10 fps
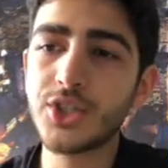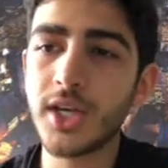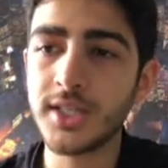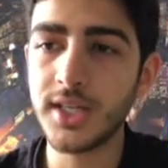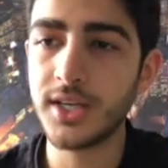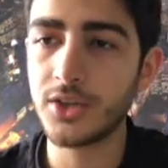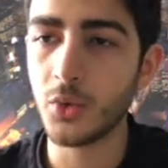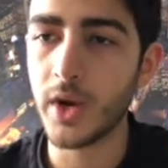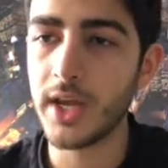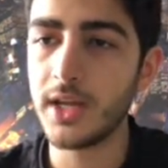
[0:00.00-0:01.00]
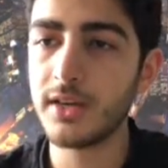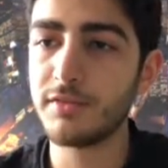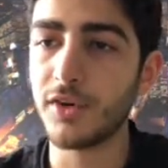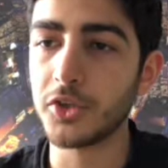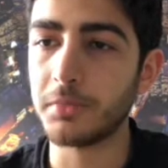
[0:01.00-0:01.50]
is leading the way,
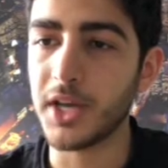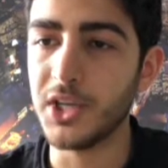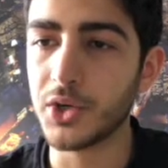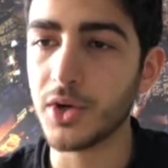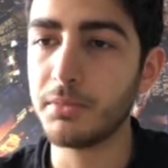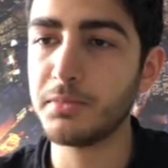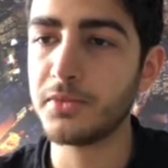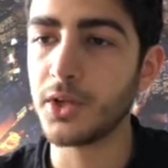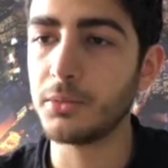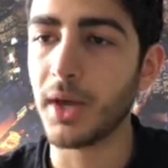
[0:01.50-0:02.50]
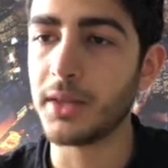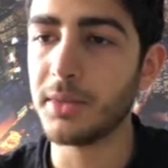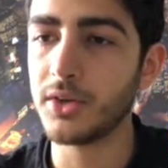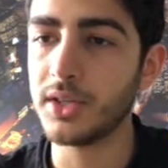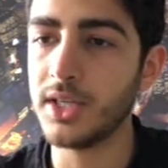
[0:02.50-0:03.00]
followed by Europe, followed by the
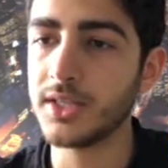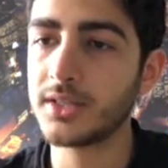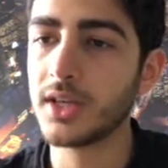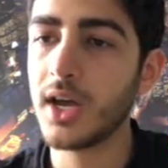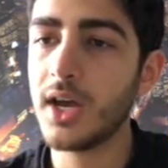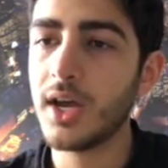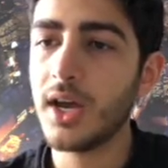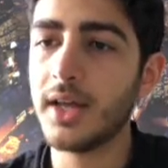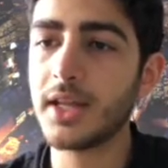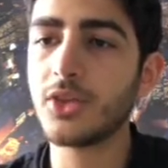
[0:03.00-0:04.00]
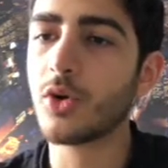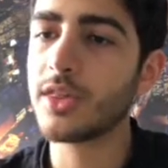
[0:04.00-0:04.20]
Middle East, and then North